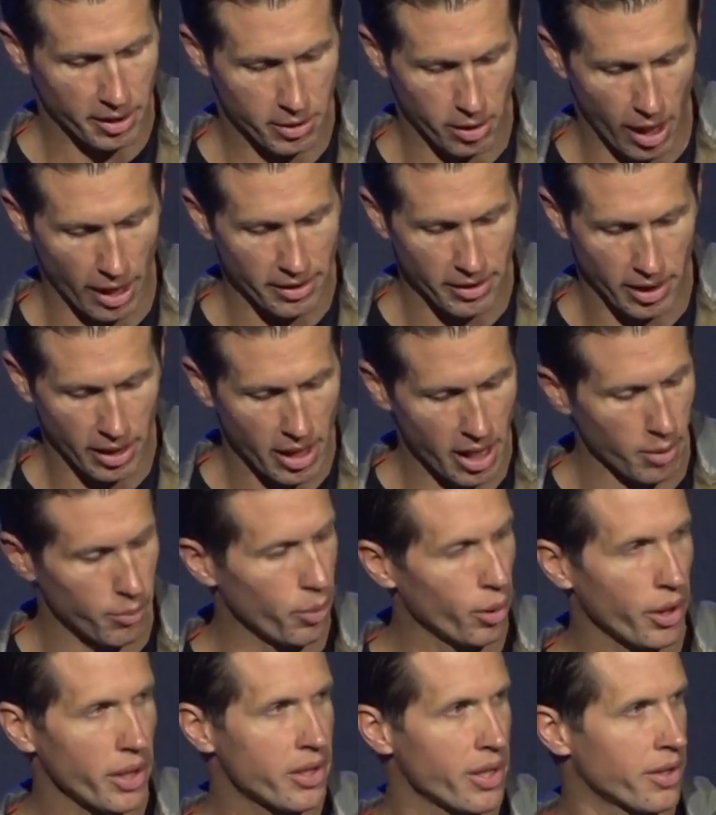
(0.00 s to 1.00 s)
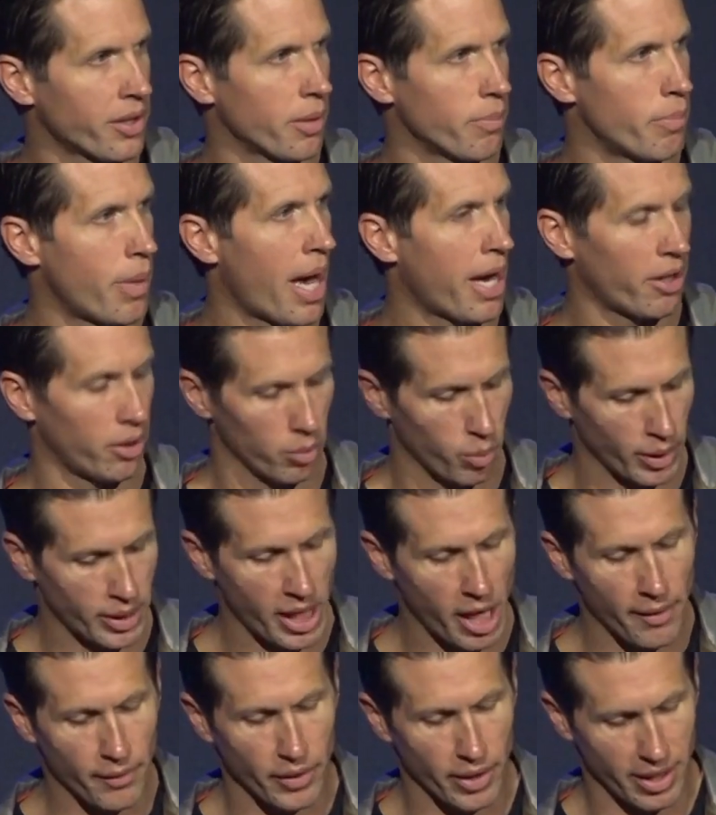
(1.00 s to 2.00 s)
gluttony. It really doesn't matter.
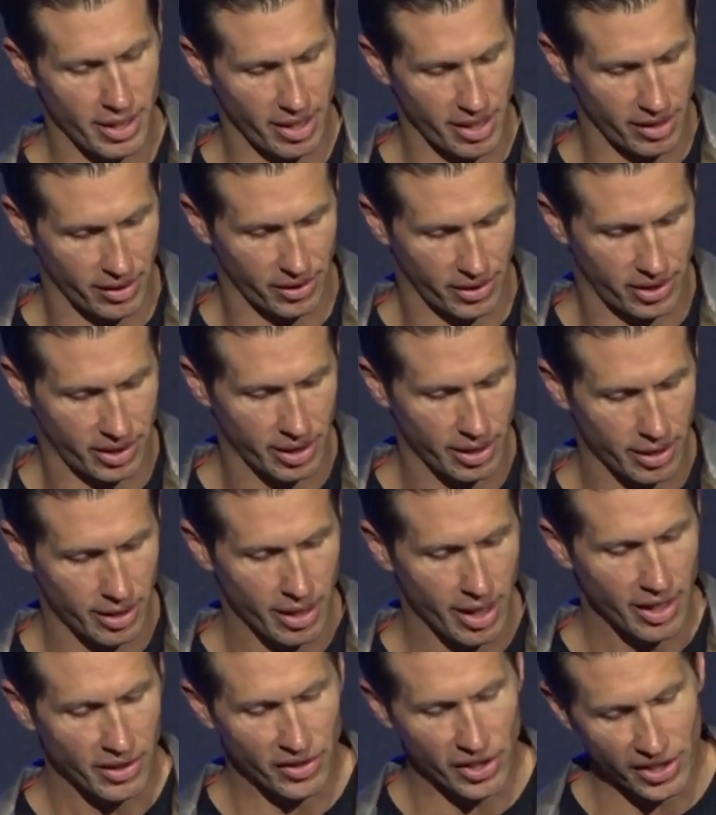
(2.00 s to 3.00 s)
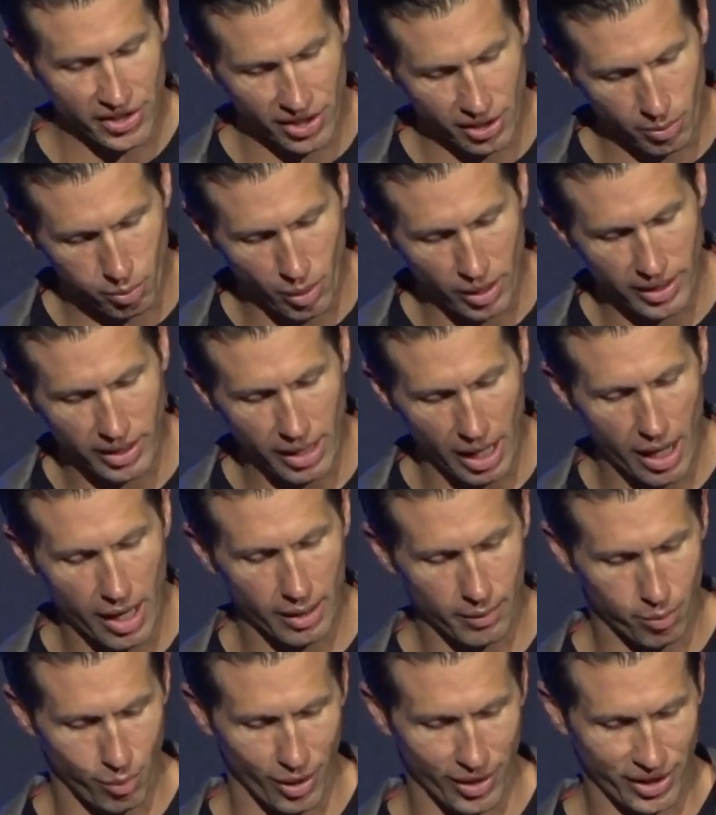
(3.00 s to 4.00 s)
Whatever it is, this is what
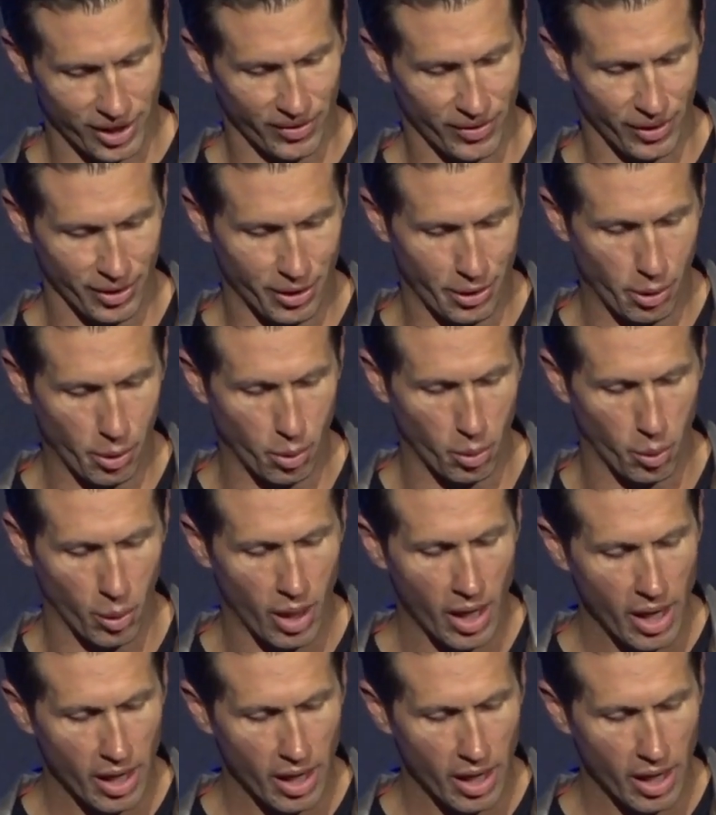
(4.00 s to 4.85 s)
God wants for you.